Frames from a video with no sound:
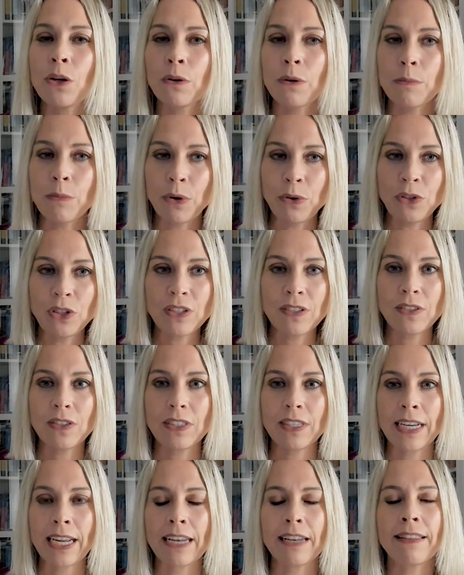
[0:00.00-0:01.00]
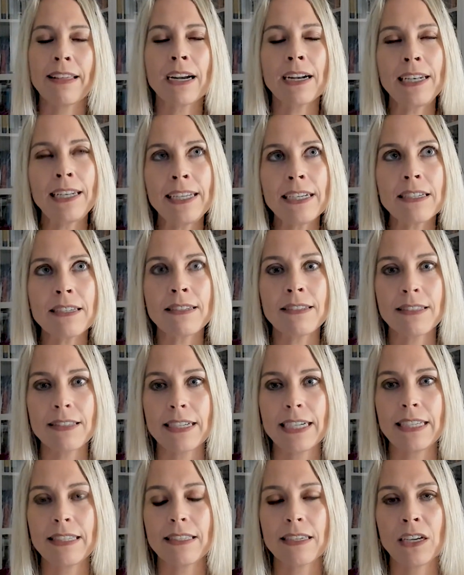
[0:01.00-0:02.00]
your emotions together. There are little
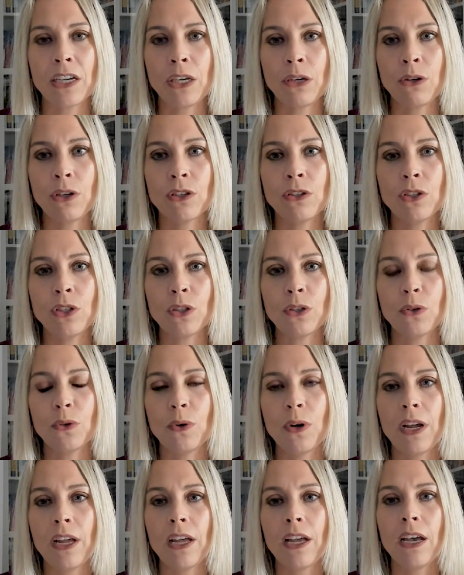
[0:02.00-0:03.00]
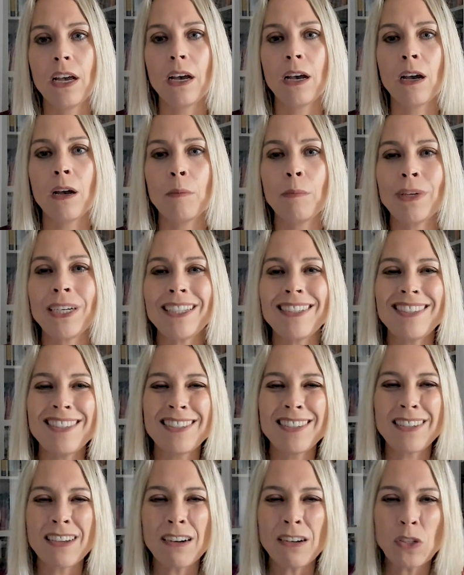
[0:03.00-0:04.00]
things that you can do, but it
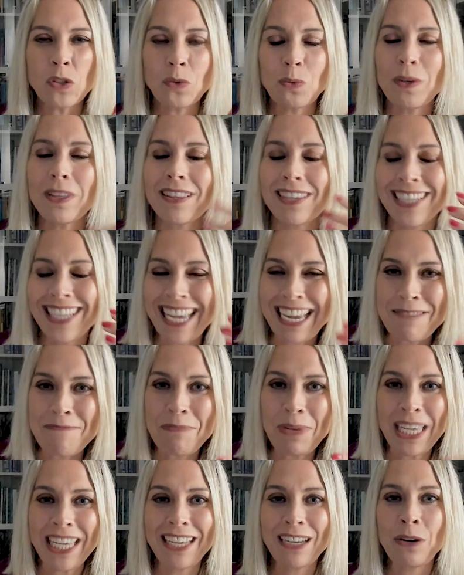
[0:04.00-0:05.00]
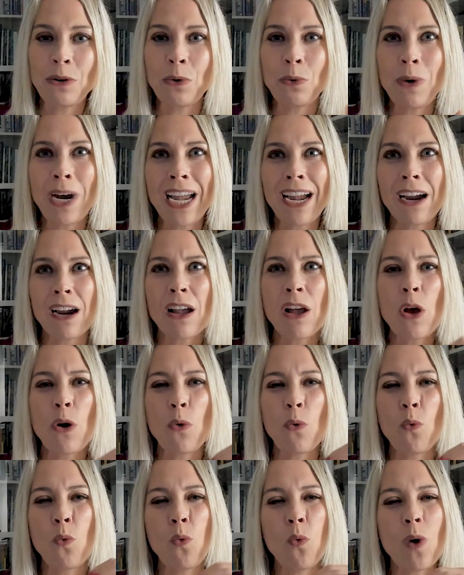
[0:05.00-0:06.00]
starts with, again, being aware.
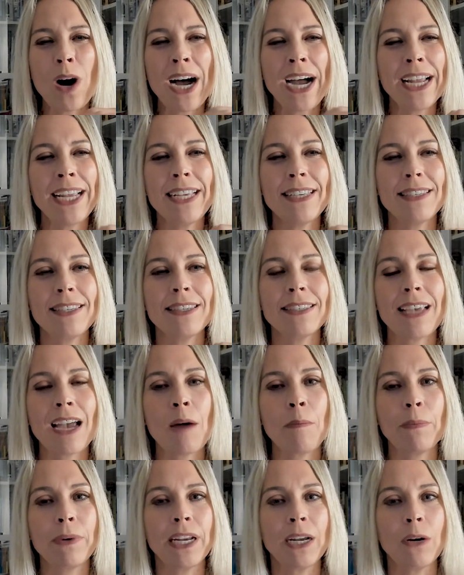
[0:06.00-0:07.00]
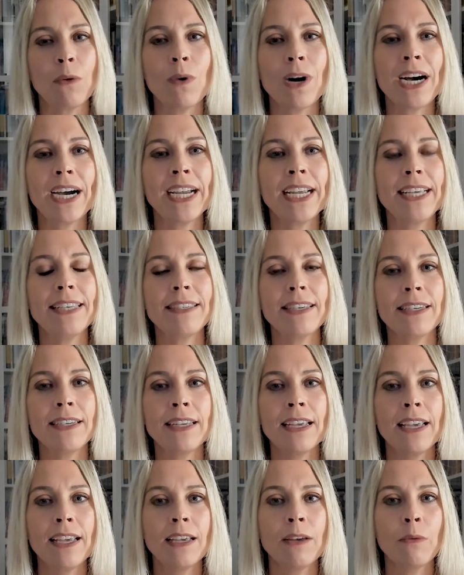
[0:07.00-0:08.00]
Why is this happening? Why
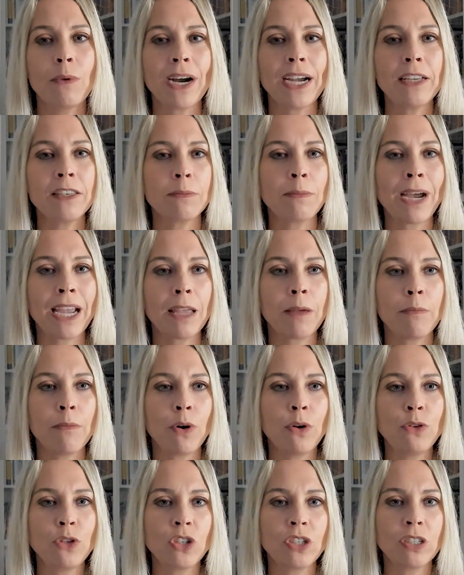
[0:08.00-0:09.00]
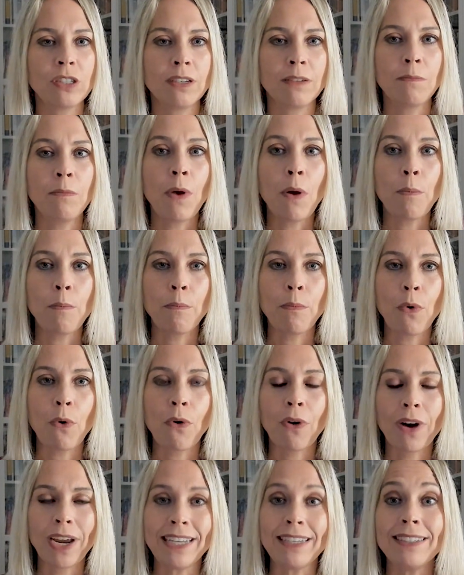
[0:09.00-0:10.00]
is my emotion
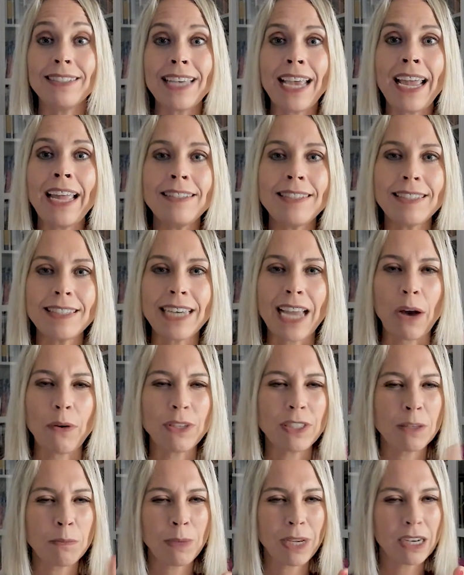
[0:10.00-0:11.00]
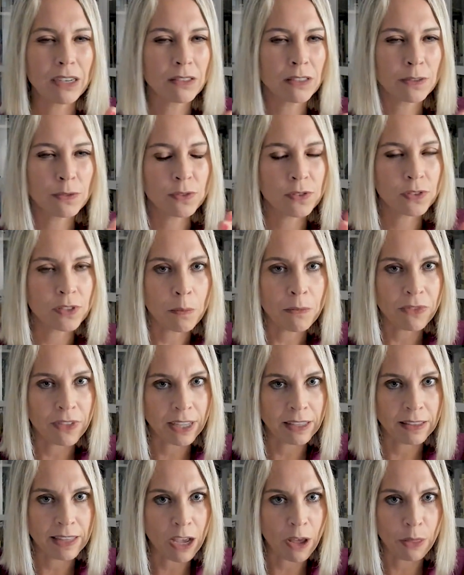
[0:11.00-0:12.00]
more intense now? Is it because of
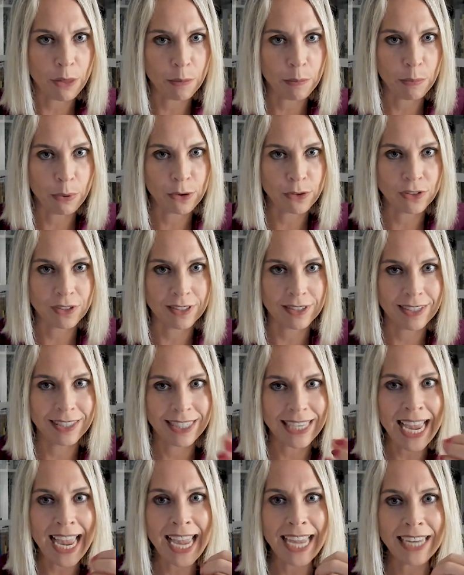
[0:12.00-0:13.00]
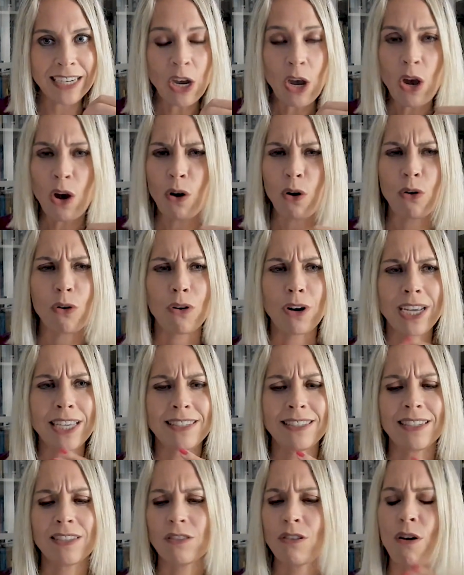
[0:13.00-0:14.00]
something the other person said, or
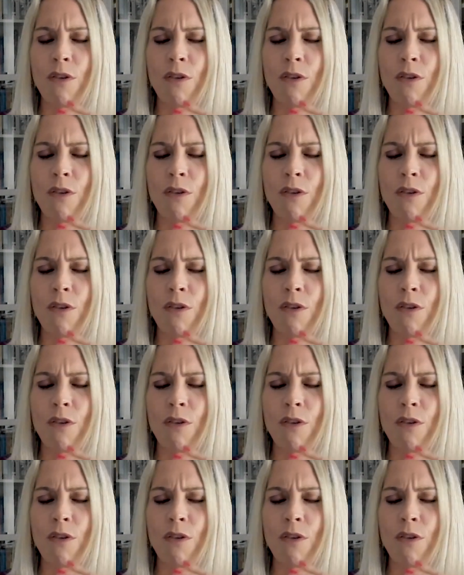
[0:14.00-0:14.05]
is this